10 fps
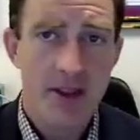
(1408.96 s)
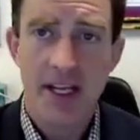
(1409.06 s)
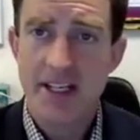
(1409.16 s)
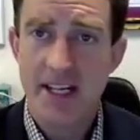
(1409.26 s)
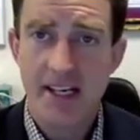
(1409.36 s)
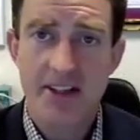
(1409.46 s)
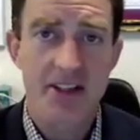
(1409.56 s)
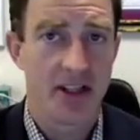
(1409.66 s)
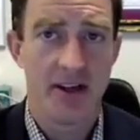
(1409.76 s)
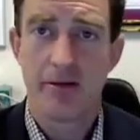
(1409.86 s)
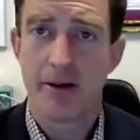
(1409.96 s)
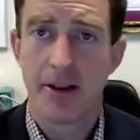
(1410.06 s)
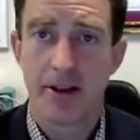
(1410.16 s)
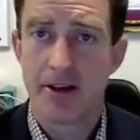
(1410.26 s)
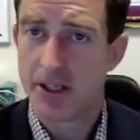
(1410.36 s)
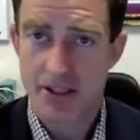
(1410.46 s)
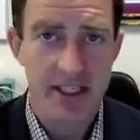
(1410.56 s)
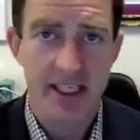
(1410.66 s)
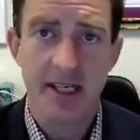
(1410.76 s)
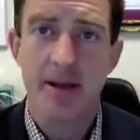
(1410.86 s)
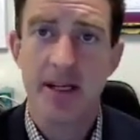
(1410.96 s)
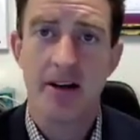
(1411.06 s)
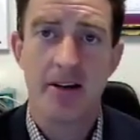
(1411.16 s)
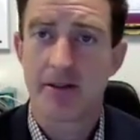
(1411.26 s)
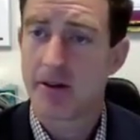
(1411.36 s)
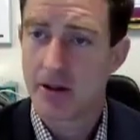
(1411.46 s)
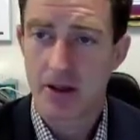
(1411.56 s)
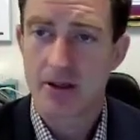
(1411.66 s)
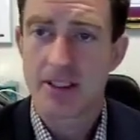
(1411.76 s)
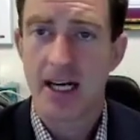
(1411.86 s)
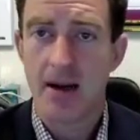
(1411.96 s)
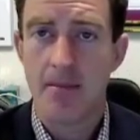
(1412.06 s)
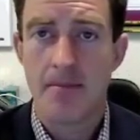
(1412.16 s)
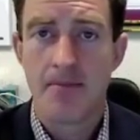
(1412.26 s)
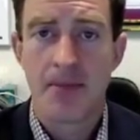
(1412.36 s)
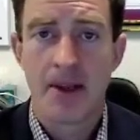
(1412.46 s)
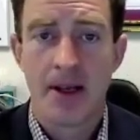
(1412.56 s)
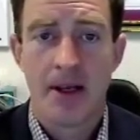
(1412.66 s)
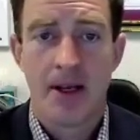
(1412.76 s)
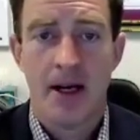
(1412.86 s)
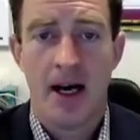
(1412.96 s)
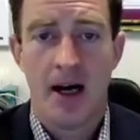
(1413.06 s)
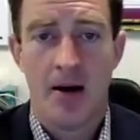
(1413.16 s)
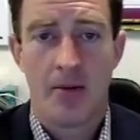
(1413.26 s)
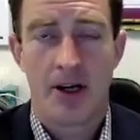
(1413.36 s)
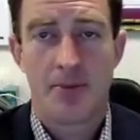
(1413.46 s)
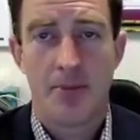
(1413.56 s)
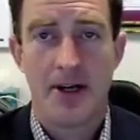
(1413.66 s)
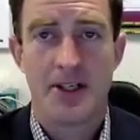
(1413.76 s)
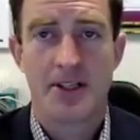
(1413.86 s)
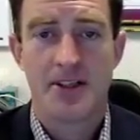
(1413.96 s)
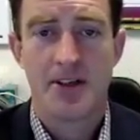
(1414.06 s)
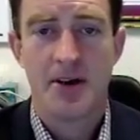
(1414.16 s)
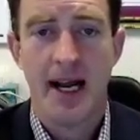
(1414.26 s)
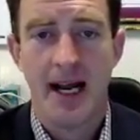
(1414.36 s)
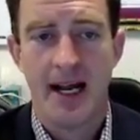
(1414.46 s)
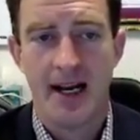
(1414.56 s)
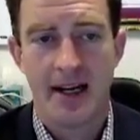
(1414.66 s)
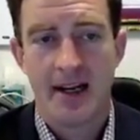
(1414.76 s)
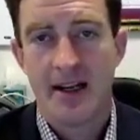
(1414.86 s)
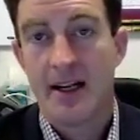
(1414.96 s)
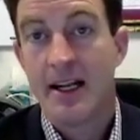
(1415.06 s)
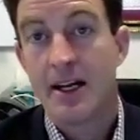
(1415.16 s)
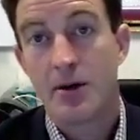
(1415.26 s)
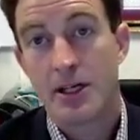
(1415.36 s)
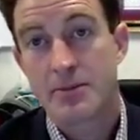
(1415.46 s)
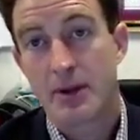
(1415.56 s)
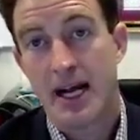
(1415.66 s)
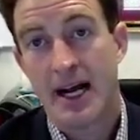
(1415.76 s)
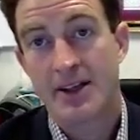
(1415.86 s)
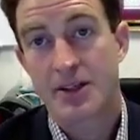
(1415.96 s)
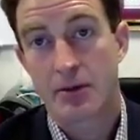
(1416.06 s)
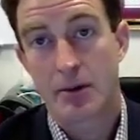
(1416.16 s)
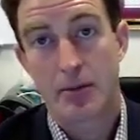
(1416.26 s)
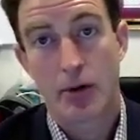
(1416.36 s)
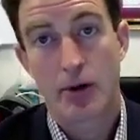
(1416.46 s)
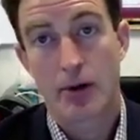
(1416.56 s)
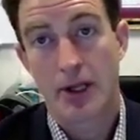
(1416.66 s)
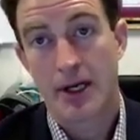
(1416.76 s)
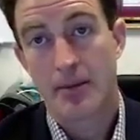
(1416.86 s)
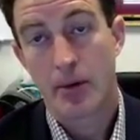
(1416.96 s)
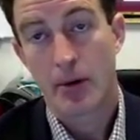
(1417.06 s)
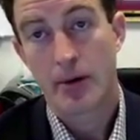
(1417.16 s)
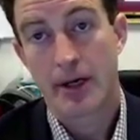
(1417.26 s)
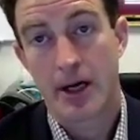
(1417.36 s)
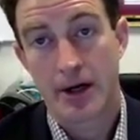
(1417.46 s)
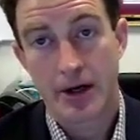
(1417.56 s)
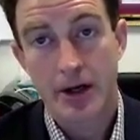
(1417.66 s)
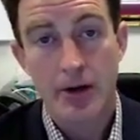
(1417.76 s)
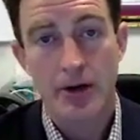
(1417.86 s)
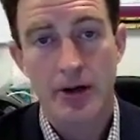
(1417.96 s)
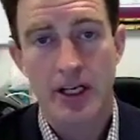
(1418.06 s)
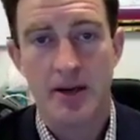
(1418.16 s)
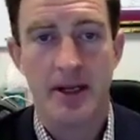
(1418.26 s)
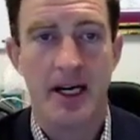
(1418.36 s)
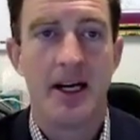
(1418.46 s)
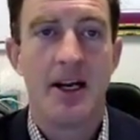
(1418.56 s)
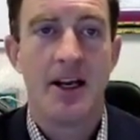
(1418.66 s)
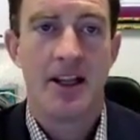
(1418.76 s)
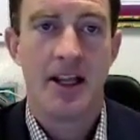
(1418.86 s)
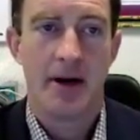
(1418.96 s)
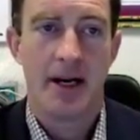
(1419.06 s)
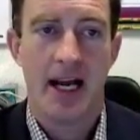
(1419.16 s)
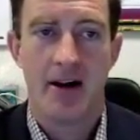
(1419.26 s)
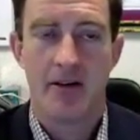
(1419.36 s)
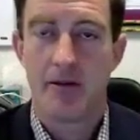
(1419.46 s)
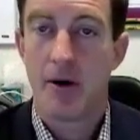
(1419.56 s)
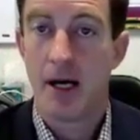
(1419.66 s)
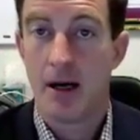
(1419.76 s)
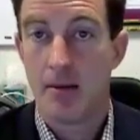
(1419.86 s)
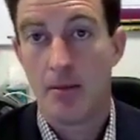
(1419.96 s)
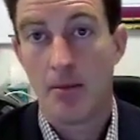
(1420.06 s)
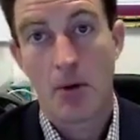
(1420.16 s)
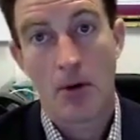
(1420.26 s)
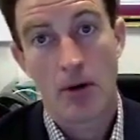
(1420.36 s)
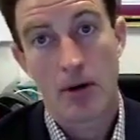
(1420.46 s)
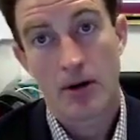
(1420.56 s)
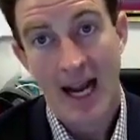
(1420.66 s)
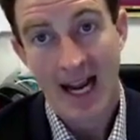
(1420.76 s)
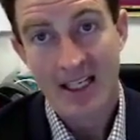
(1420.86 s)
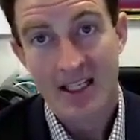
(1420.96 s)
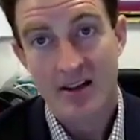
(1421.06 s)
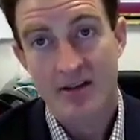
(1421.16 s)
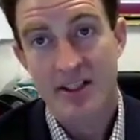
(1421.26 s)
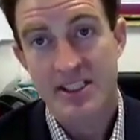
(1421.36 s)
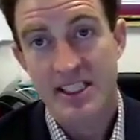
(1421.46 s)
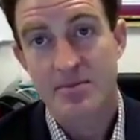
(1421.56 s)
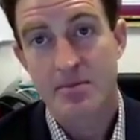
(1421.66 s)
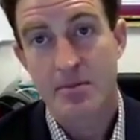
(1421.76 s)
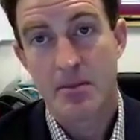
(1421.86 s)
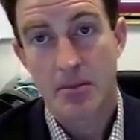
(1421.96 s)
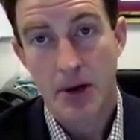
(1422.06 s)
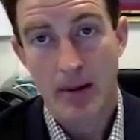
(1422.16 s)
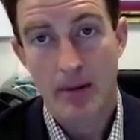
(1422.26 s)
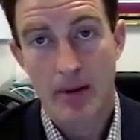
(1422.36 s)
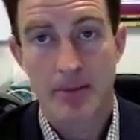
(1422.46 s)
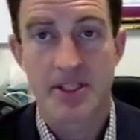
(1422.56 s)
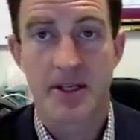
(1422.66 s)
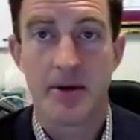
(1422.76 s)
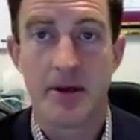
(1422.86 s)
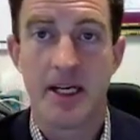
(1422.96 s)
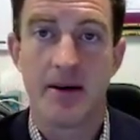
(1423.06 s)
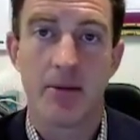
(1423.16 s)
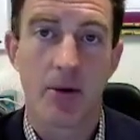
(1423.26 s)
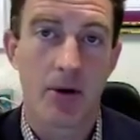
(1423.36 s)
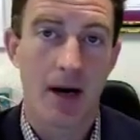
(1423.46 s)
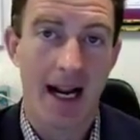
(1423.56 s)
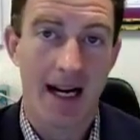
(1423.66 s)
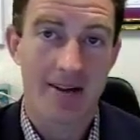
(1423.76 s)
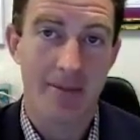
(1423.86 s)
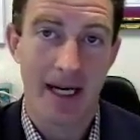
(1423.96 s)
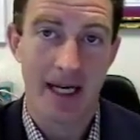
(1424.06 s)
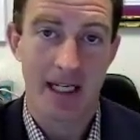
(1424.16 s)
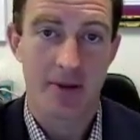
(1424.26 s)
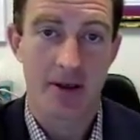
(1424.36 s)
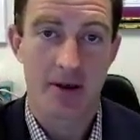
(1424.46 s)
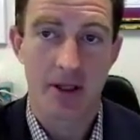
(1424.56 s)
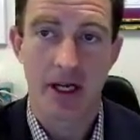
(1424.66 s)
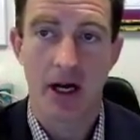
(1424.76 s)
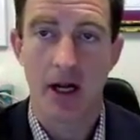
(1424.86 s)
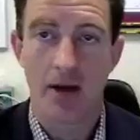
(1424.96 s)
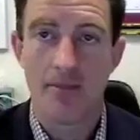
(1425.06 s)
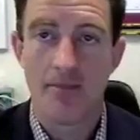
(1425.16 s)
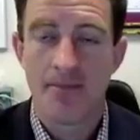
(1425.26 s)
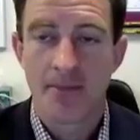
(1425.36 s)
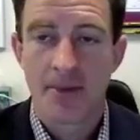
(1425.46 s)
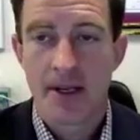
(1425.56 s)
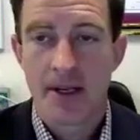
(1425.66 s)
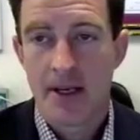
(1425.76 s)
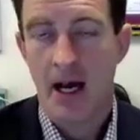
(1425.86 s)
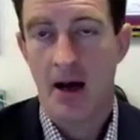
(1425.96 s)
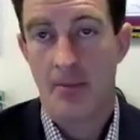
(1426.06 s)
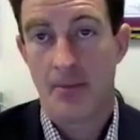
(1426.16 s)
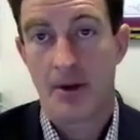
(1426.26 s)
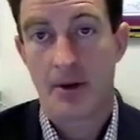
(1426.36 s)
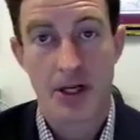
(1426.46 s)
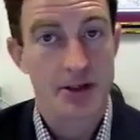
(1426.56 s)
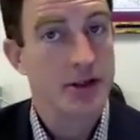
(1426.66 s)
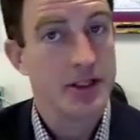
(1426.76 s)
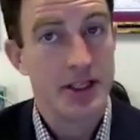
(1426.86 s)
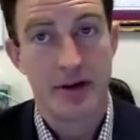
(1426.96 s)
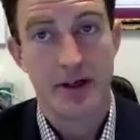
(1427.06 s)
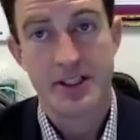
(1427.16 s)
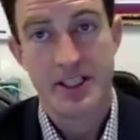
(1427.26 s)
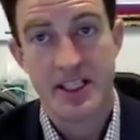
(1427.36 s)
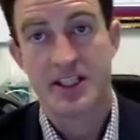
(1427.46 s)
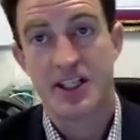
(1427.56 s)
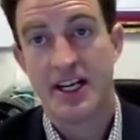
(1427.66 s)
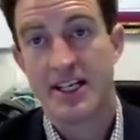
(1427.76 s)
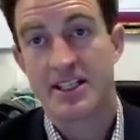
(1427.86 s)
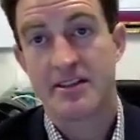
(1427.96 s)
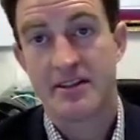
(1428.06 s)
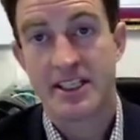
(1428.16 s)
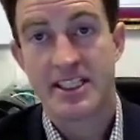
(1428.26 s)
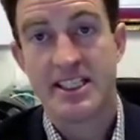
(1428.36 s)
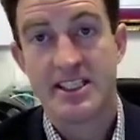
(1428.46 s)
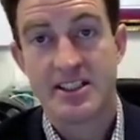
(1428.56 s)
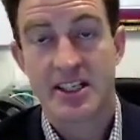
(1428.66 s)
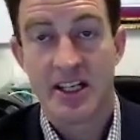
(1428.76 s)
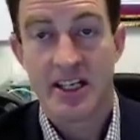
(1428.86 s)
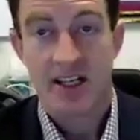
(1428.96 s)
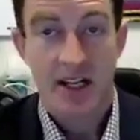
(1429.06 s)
they tended to live with just anemia for a long time. Whereas patients who had increased blasts or were bordering on acute leukemia, they would have more active disease problems. They would need more active management early on. There was also a difference in the chance of disease